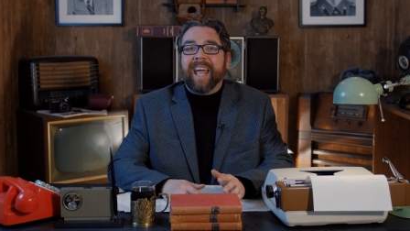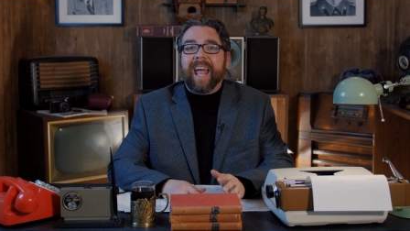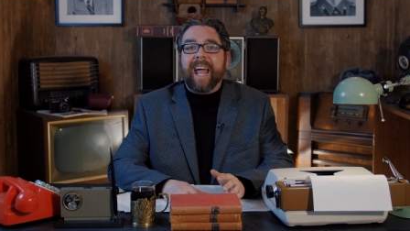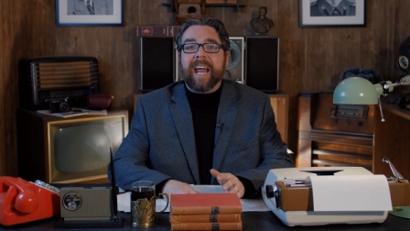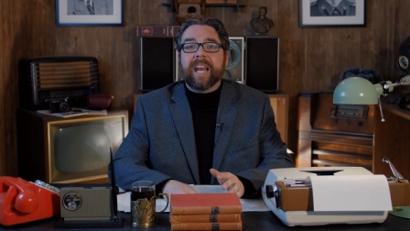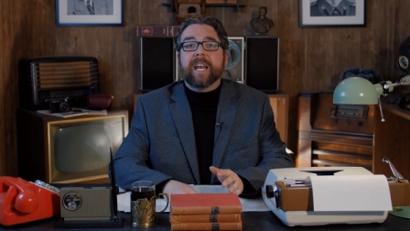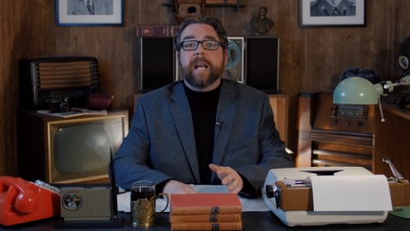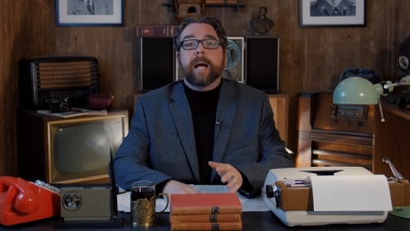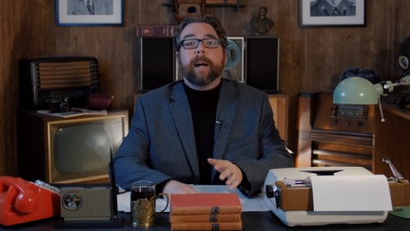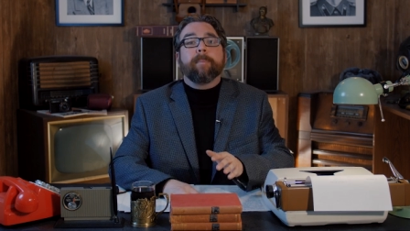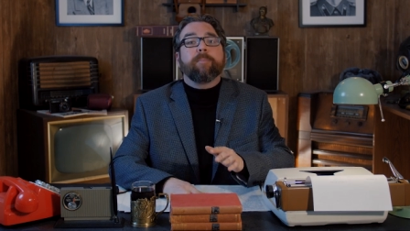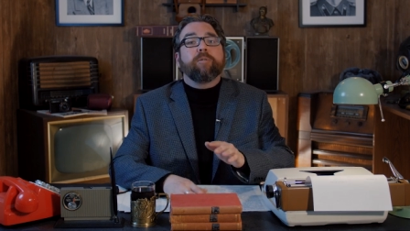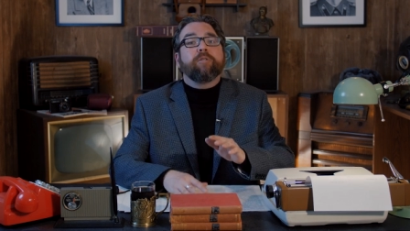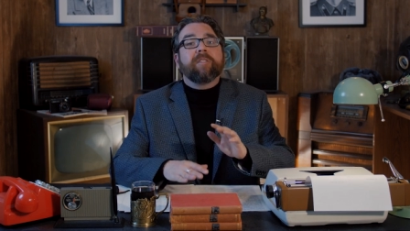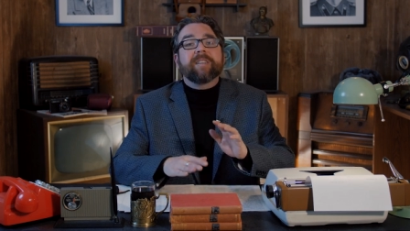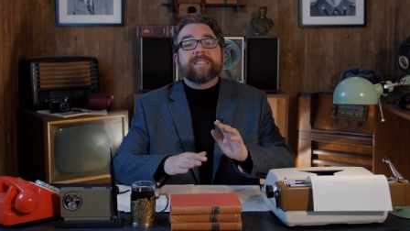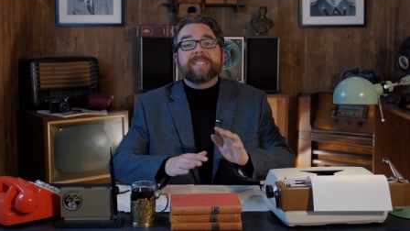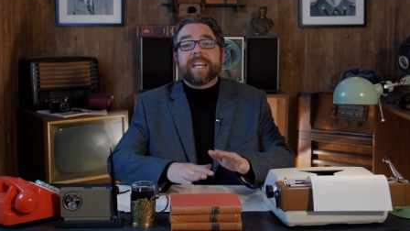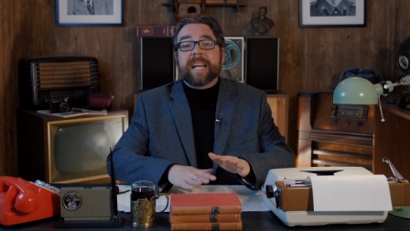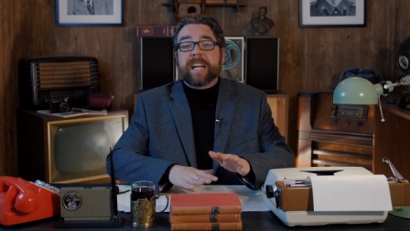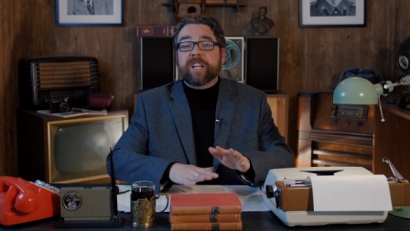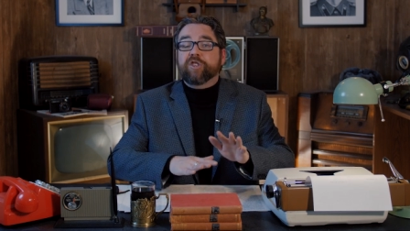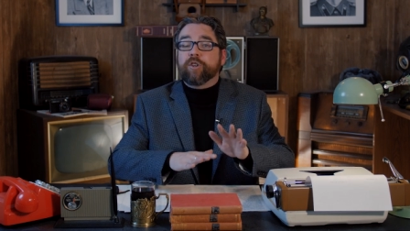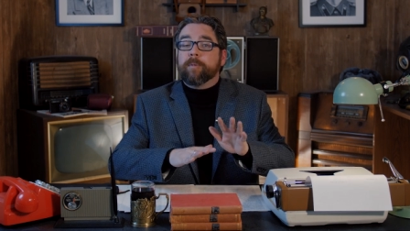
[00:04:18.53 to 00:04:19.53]
and a
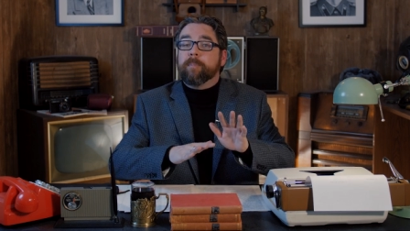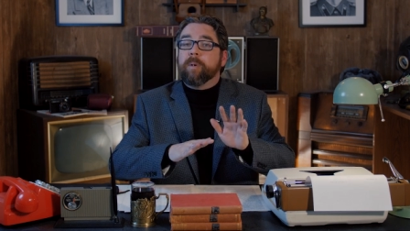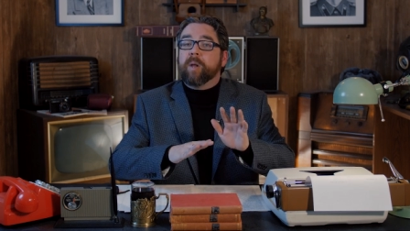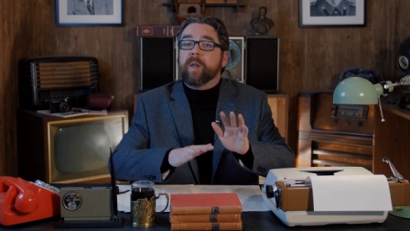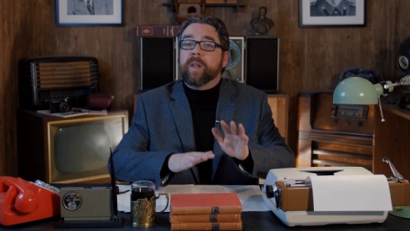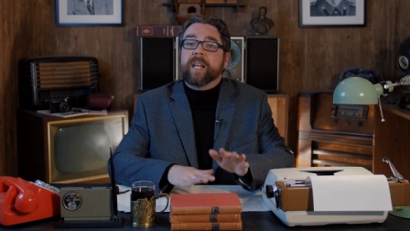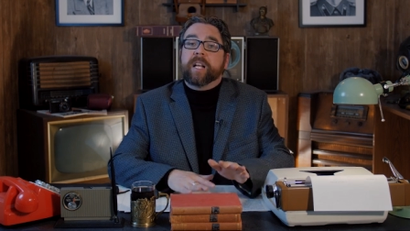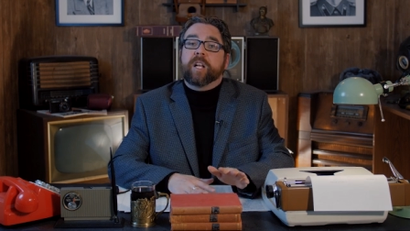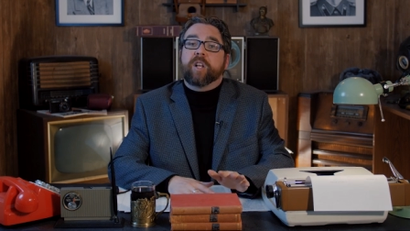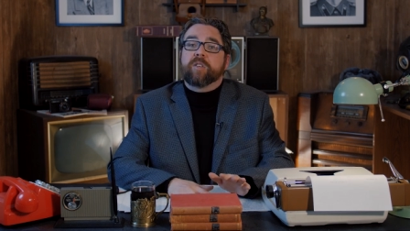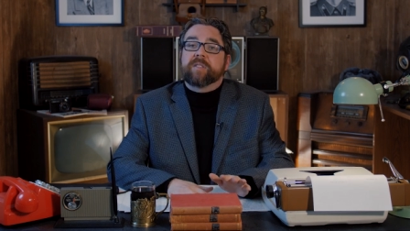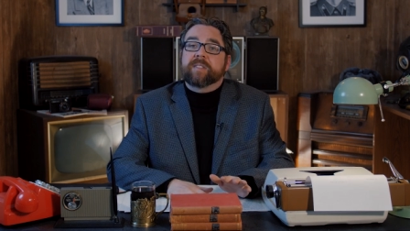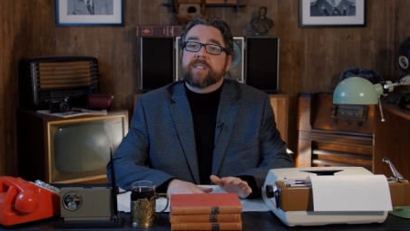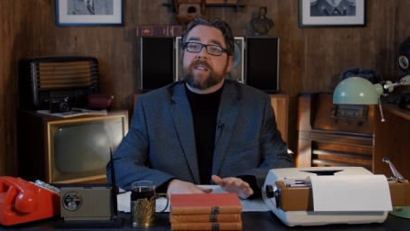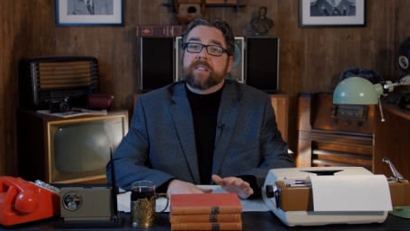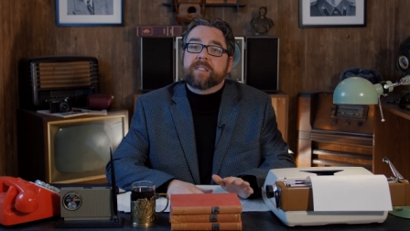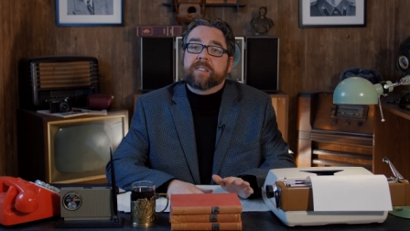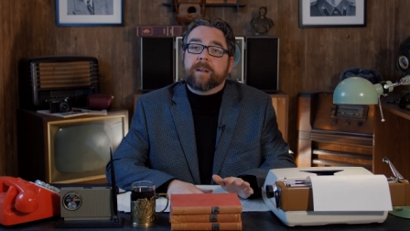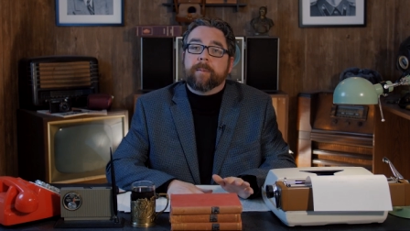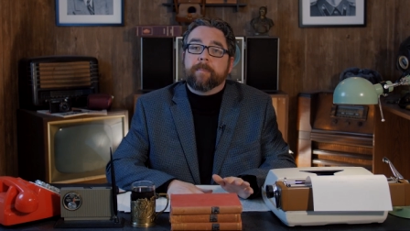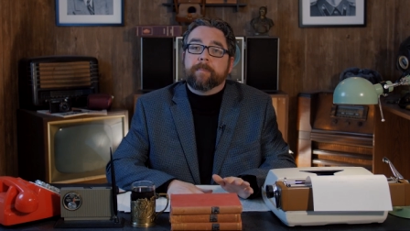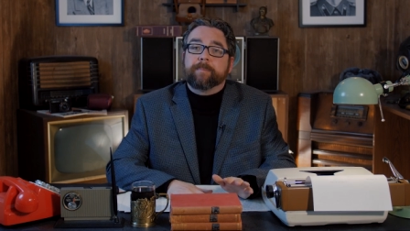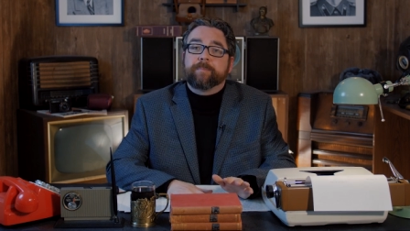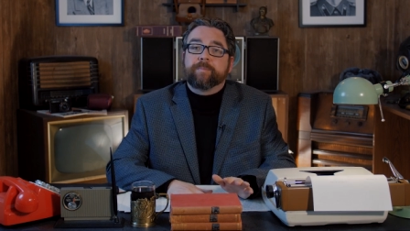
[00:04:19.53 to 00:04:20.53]
presidential political
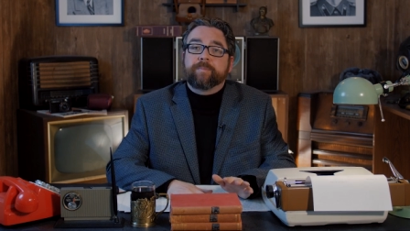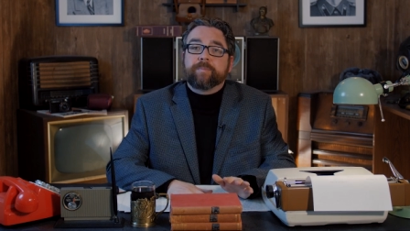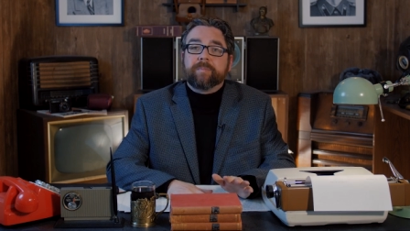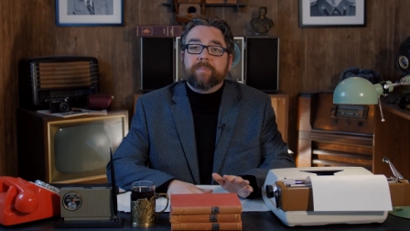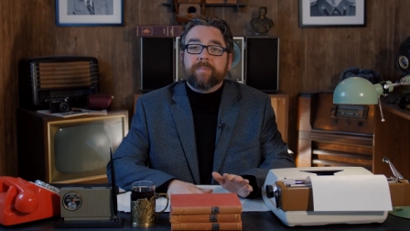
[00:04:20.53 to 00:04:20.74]
system